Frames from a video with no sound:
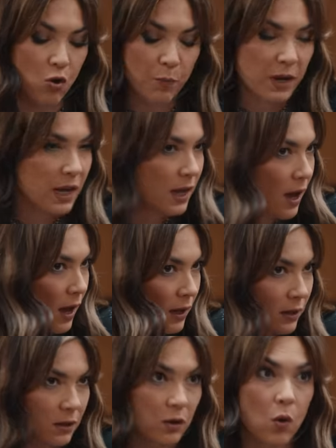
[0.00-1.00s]

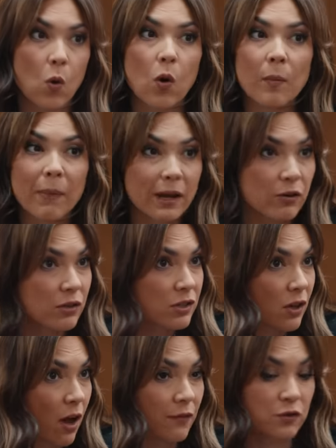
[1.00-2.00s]
OpenAI or
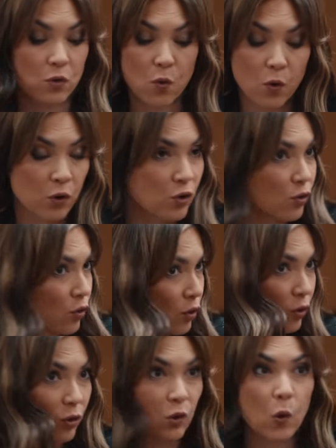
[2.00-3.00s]
Microsoft or
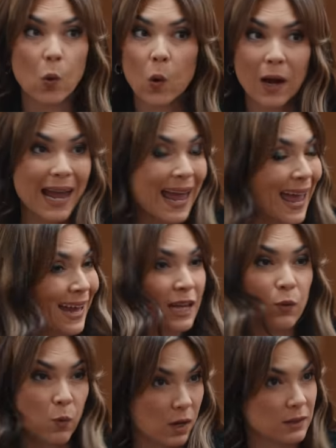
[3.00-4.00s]
Google or
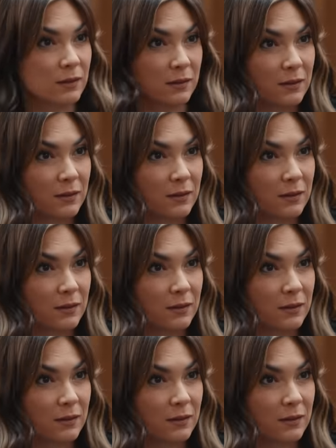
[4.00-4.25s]
anyone